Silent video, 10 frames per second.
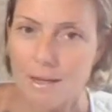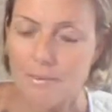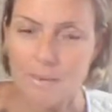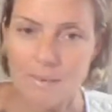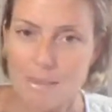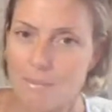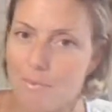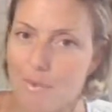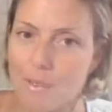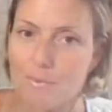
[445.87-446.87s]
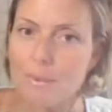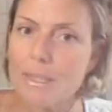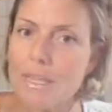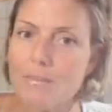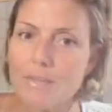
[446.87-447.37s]
from some of those
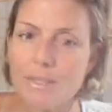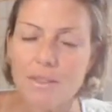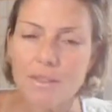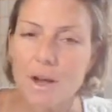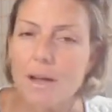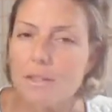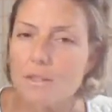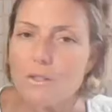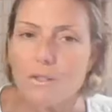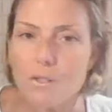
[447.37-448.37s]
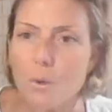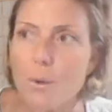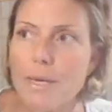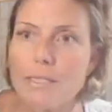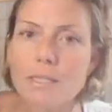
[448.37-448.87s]
beliefs and thoughts and
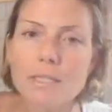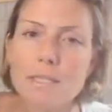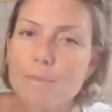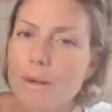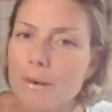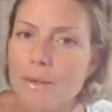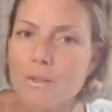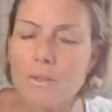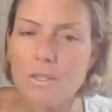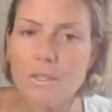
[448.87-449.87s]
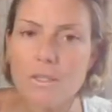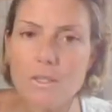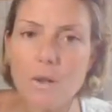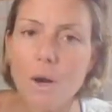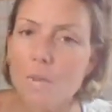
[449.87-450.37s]
stories and experiences
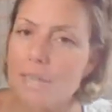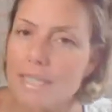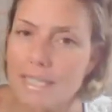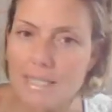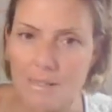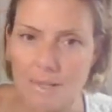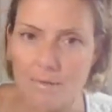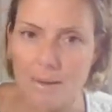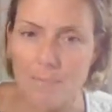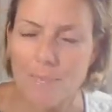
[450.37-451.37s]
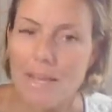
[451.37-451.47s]
and all the details of it,